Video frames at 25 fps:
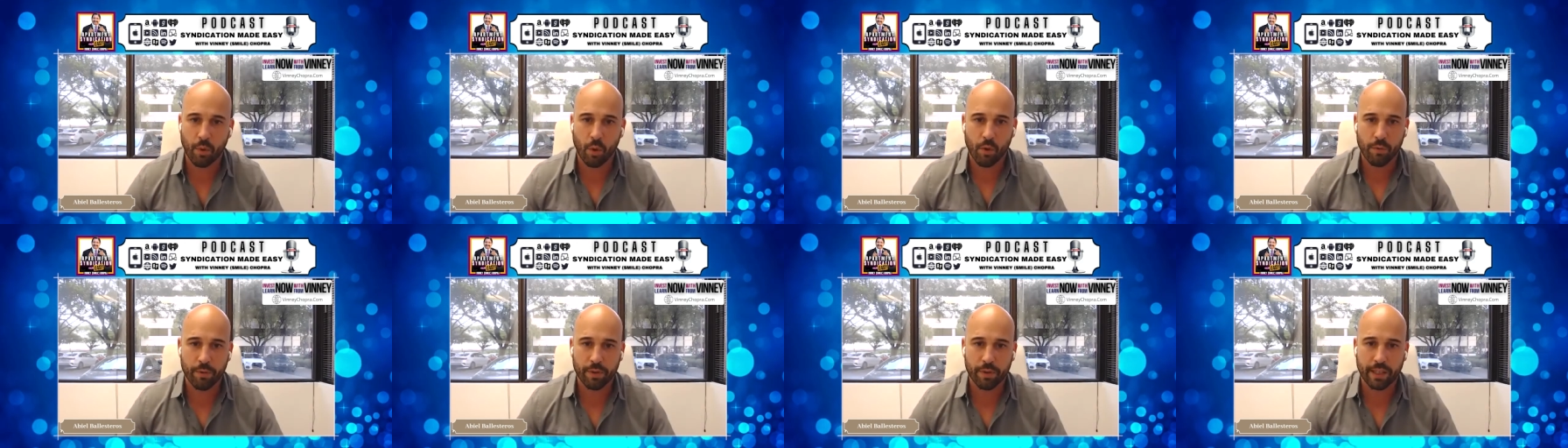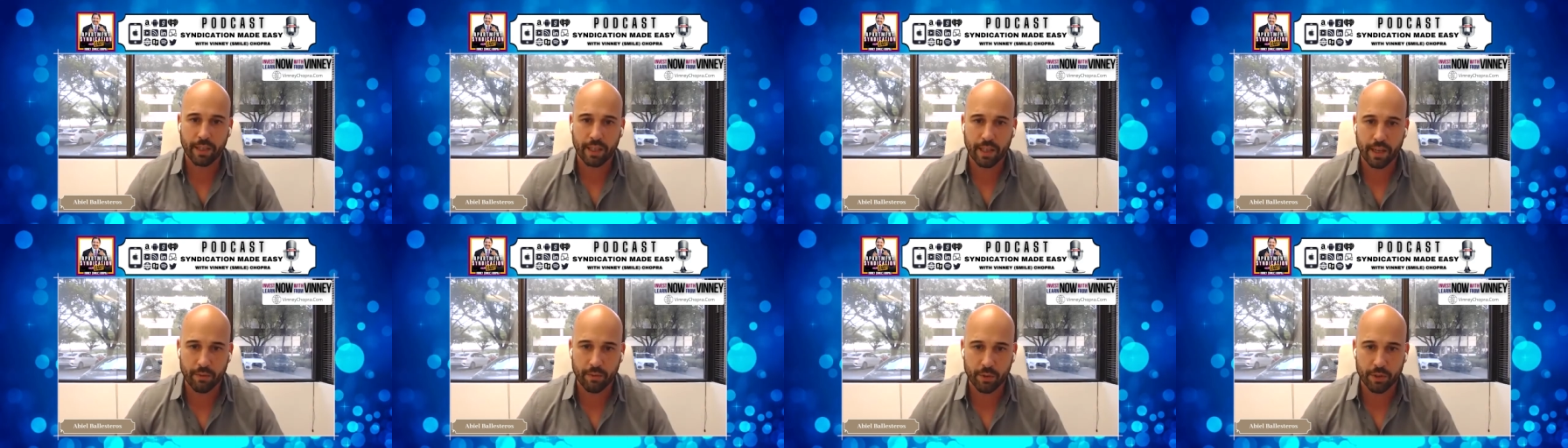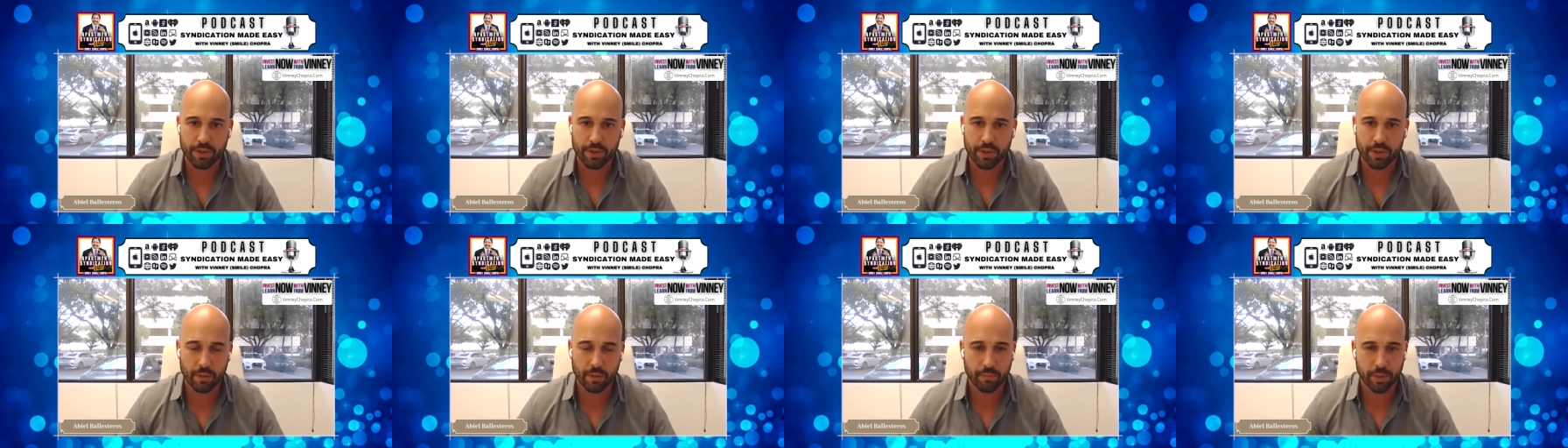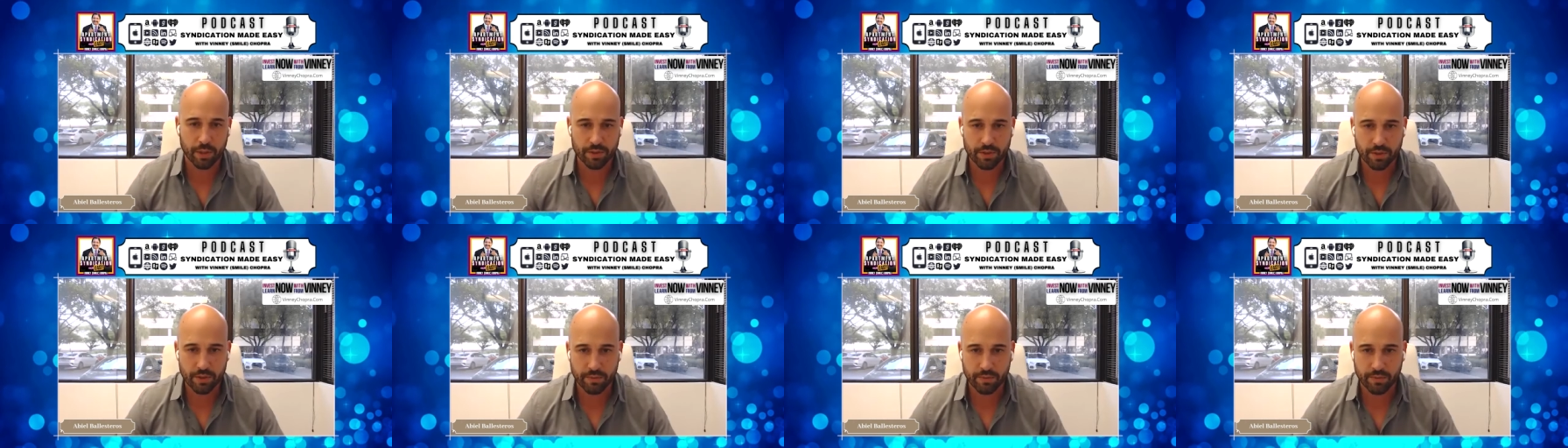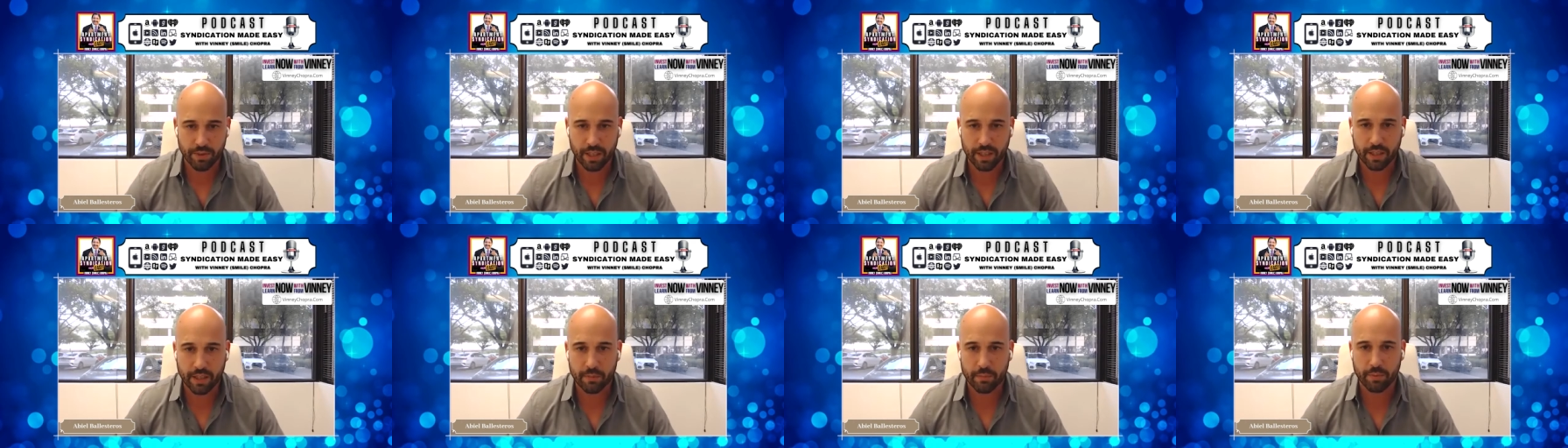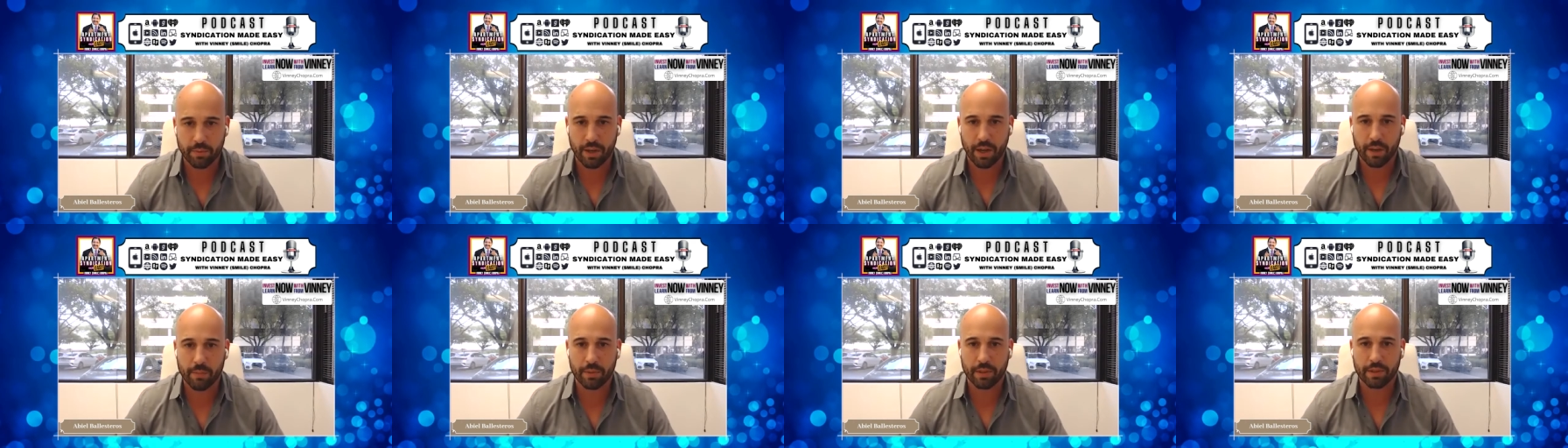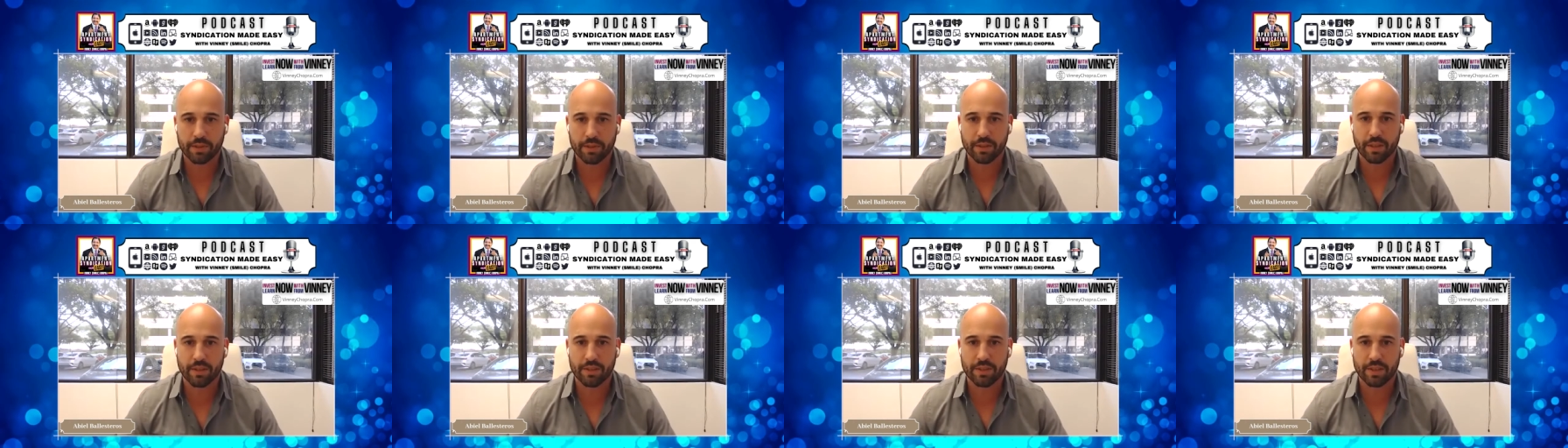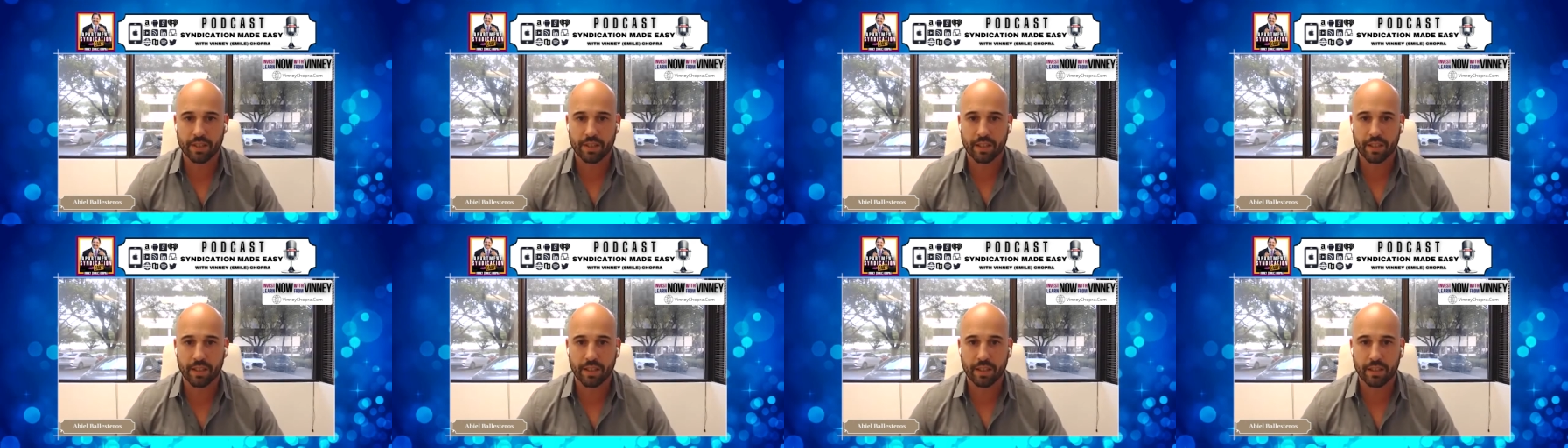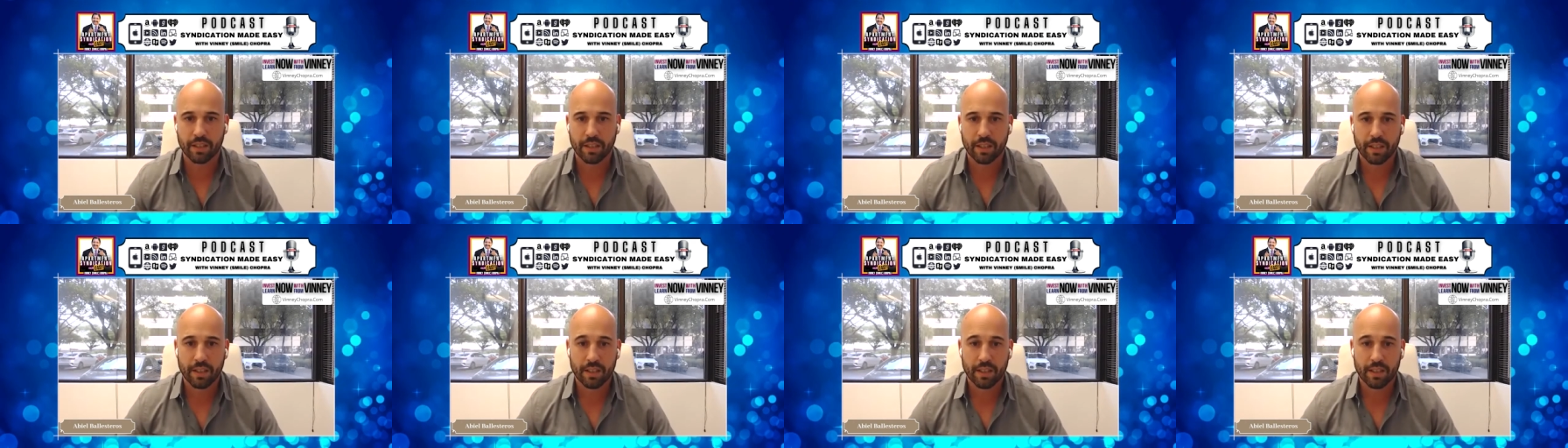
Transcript: overly leveraged on a bunch of vacant properties that are selling.